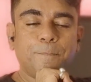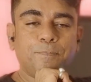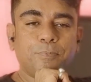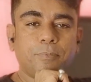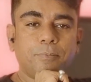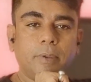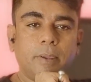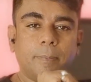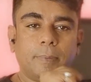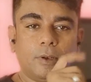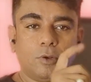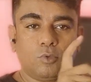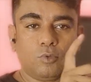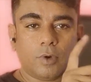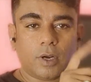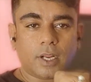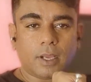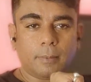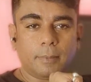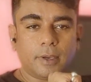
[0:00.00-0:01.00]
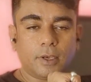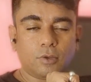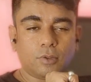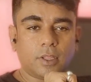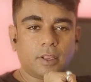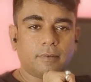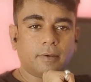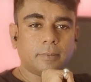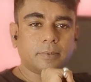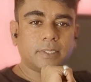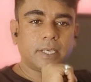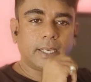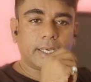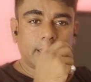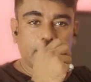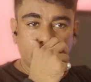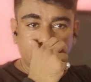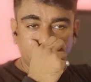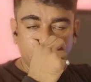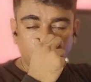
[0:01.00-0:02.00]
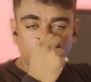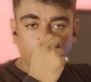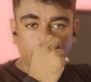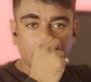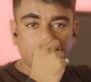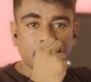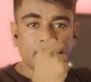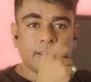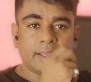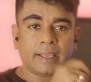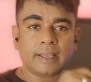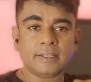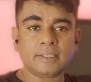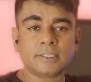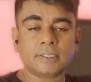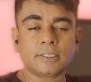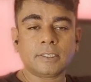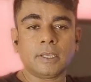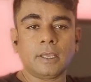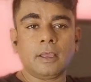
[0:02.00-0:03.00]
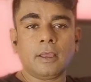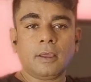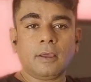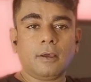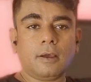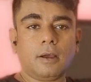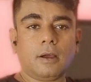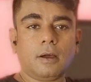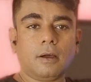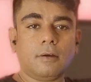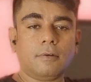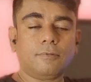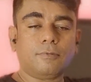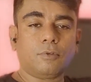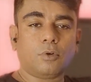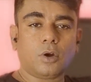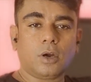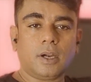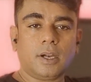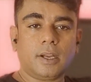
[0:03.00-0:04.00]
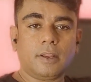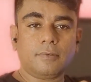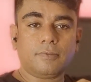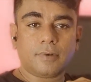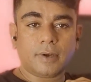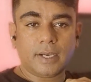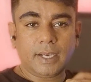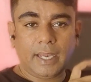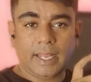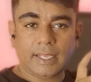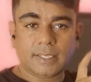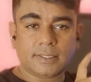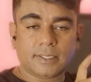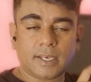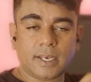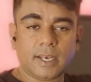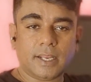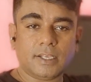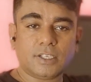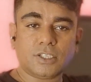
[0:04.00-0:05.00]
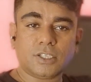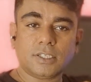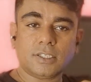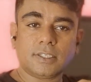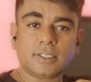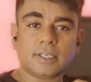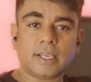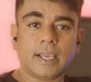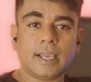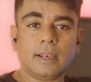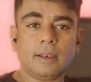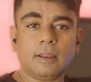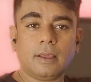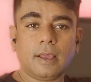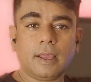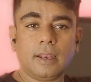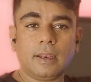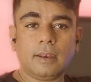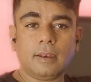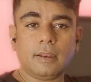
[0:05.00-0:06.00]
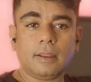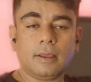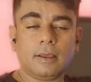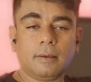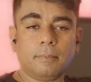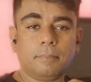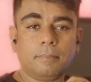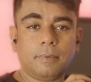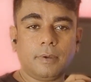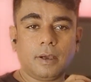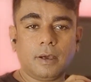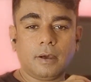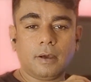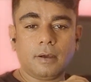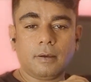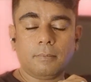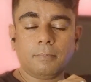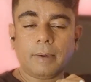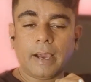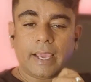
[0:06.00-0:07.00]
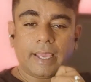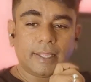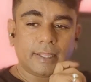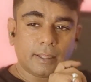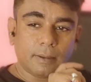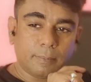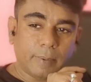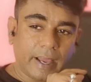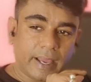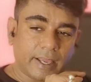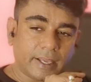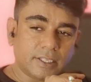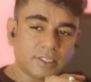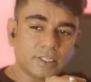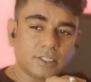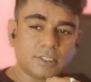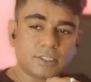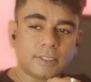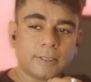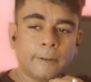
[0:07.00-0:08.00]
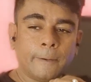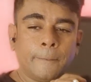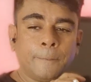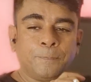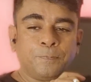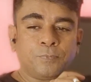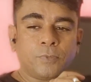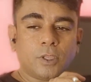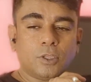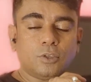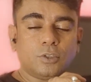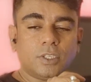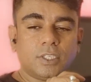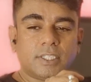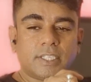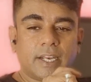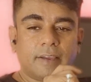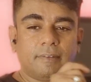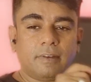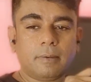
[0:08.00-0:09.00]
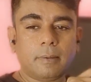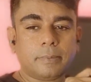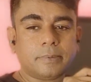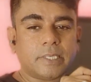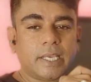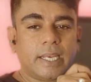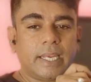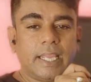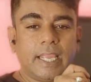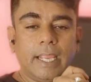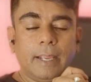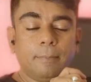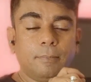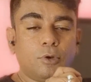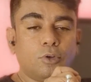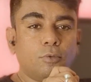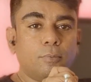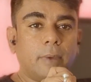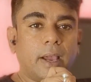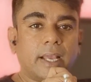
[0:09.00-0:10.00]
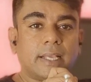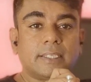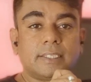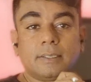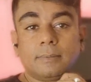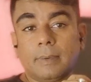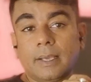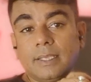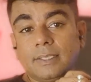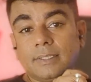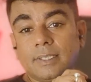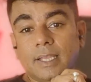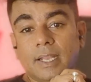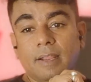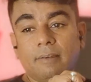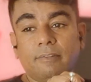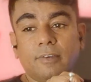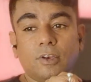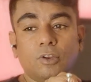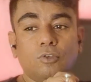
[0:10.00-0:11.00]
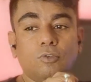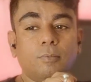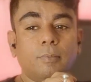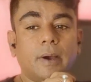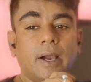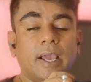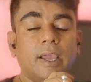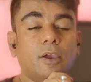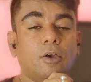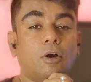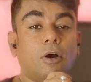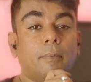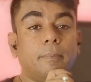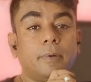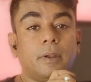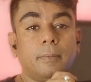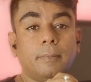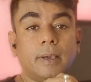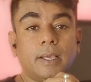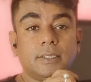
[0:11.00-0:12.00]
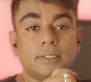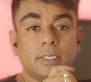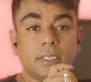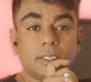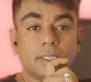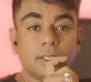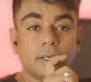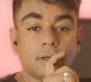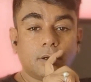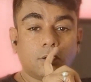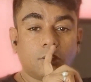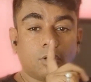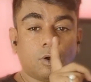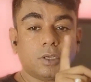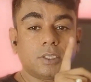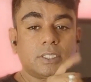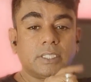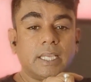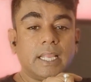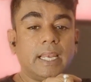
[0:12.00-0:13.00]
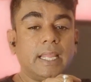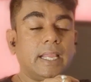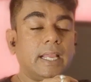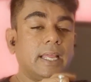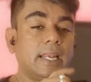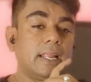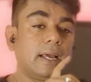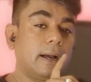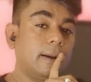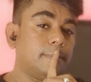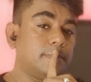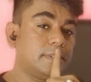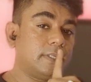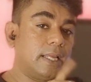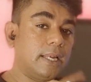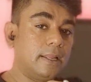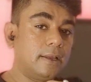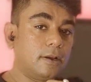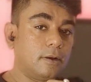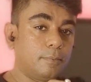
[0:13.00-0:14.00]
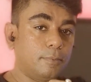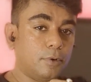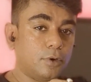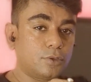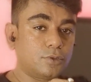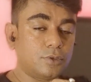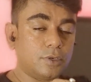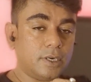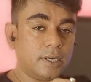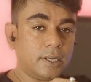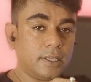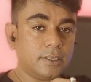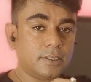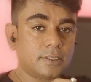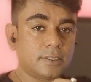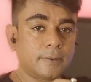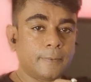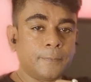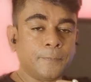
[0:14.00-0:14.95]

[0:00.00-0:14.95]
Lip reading: people who were coming to their website and booking the tickets for different destinations and buying the packages. So this travel website aimed to maximize the revenue by optimizing the cross-selling and upselling opportunities.